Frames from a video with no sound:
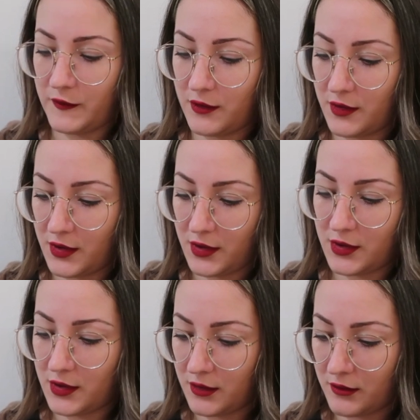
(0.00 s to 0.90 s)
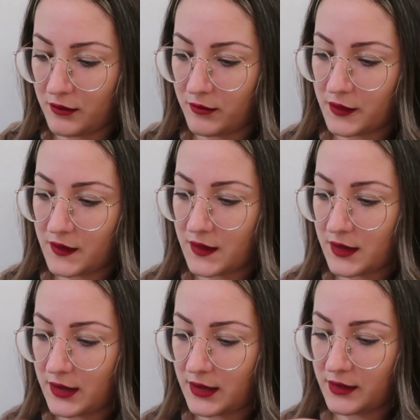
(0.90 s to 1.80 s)
Okay, almost
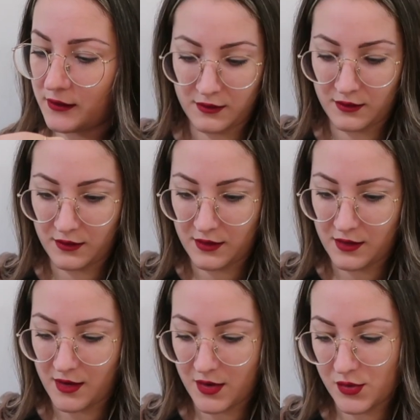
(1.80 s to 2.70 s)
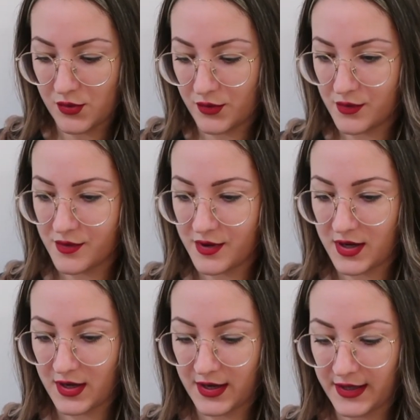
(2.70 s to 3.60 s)
there. Oh,
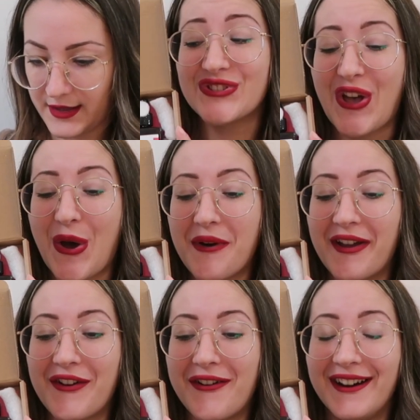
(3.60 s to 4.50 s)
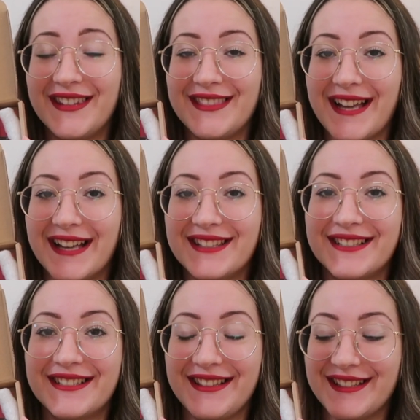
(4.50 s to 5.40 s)
nice. So I got
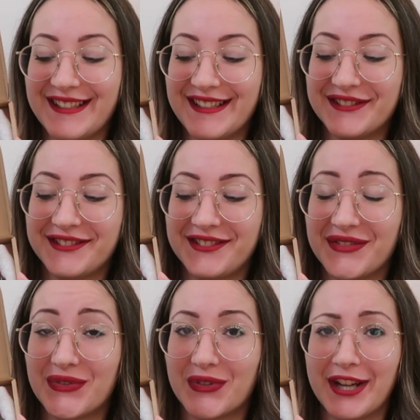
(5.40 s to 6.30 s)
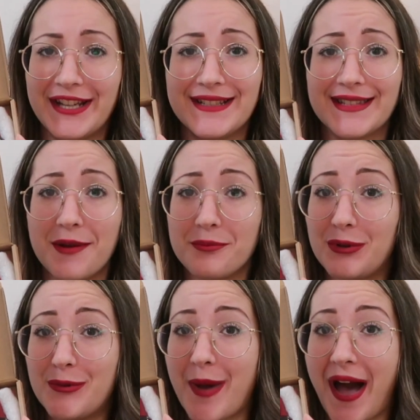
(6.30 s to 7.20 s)
another little free
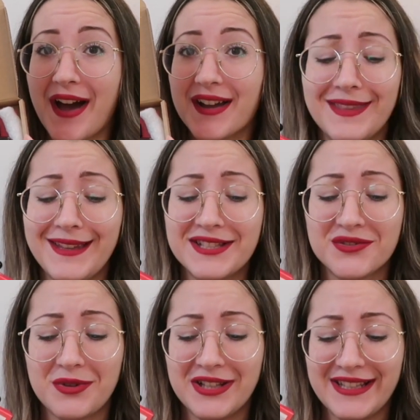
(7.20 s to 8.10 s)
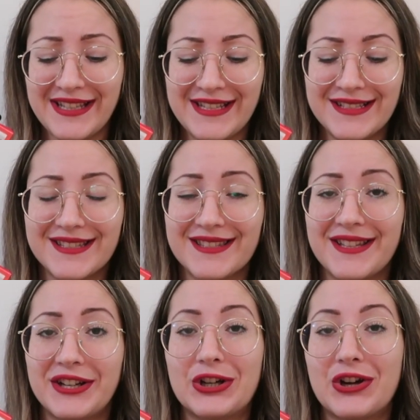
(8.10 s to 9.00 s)
sample pack. This one is
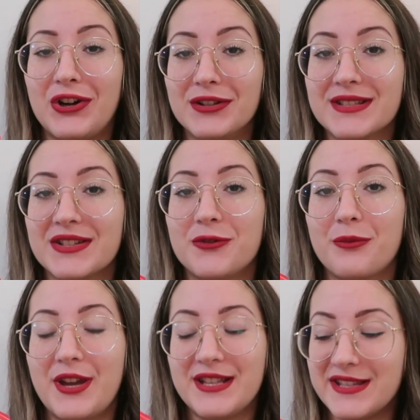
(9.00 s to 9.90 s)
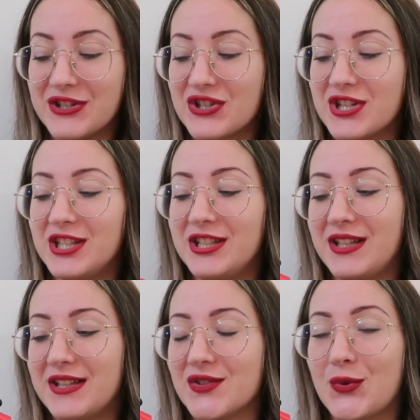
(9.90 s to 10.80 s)
their autumn
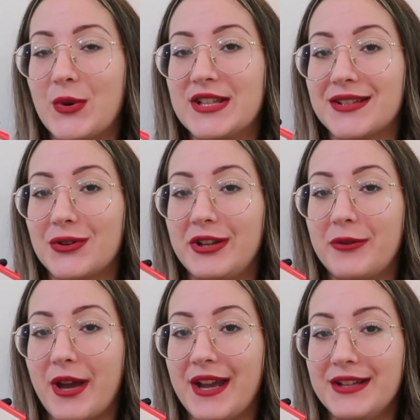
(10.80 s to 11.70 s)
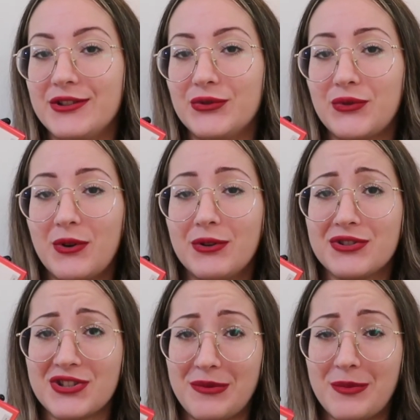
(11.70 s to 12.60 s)
edition. As always, I only paid for
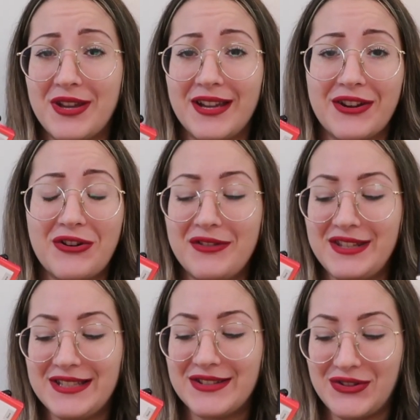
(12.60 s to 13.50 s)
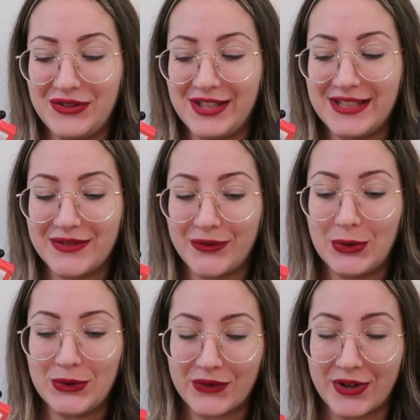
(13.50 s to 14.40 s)
shipping and got these goodies
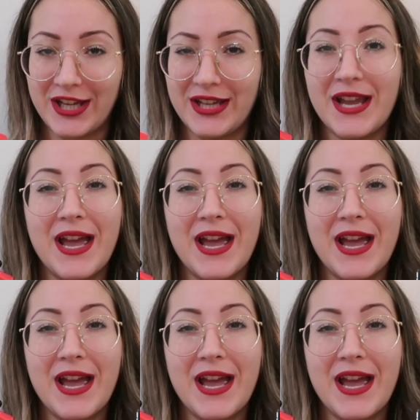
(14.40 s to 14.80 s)
for free.